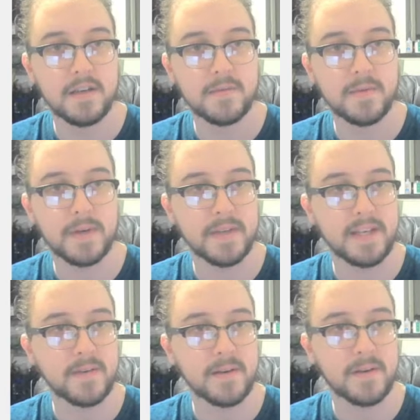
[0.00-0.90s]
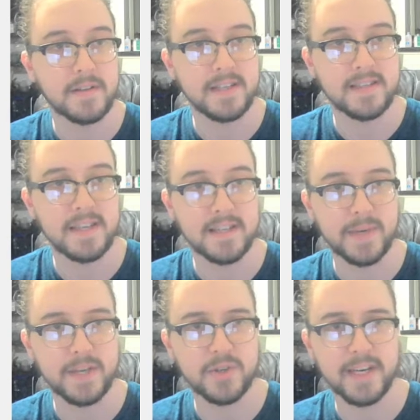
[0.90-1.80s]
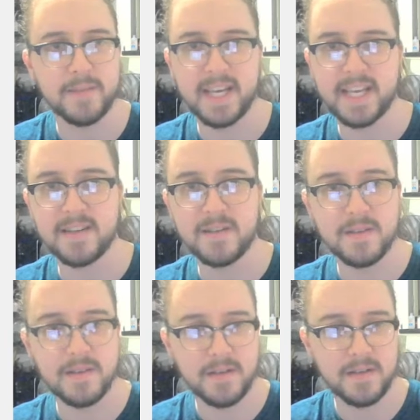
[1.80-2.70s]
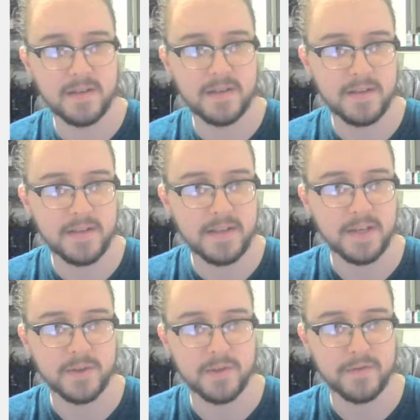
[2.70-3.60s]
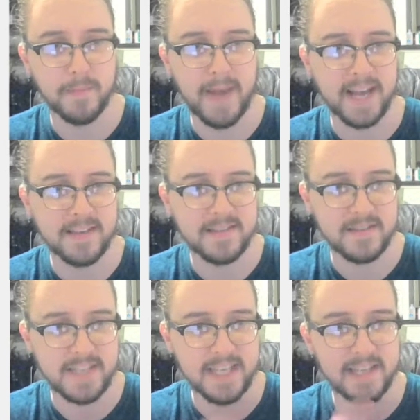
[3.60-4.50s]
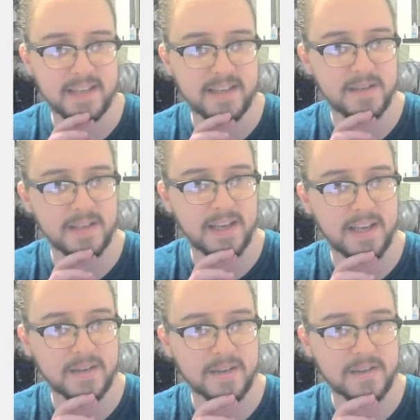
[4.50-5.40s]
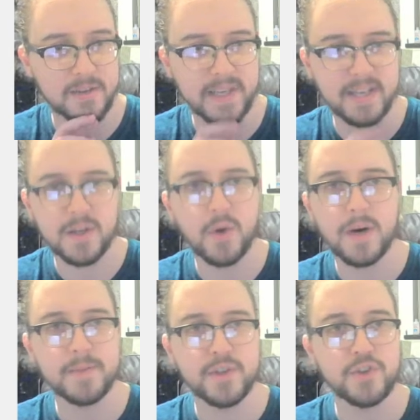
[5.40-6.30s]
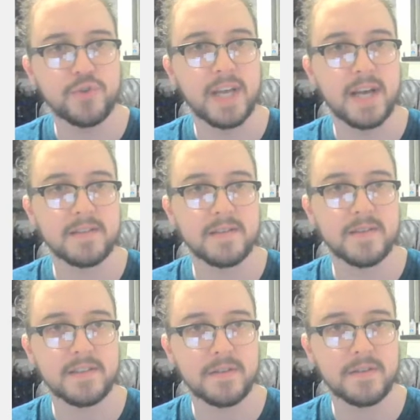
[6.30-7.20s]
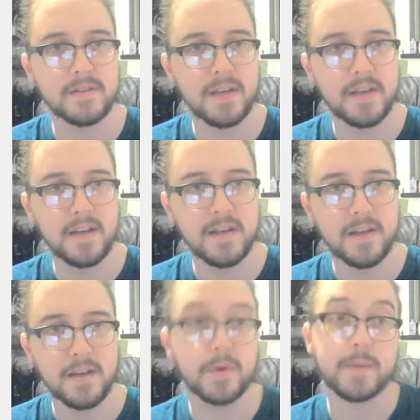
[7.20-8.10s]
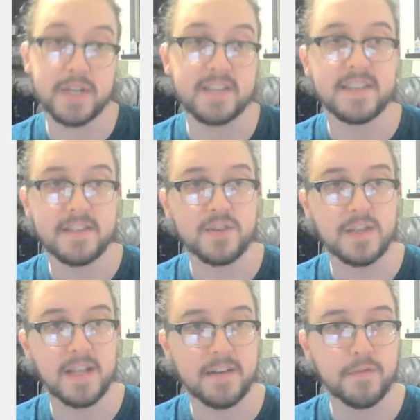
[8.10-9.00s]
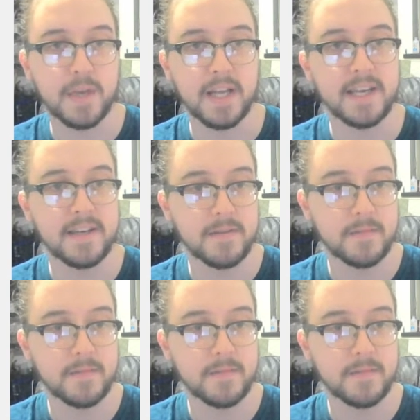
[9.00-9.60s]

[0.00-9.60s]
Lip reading: Right, we can get rid of all these guys. We can try to make it, sort of a max deadly encounter. So we could go up to 2,000, right? So there's what I'm trying to say is there's a lot of play here.